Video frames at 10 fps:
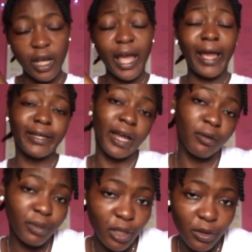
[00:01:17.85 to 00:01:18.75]
and down
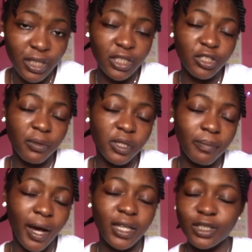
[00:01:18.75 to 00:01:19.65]
below in the description
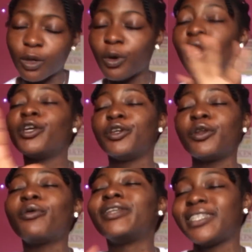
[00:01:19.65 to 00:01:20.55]
box, so you
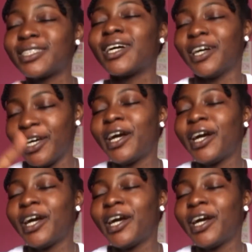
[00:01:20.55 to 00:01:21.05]
don't need to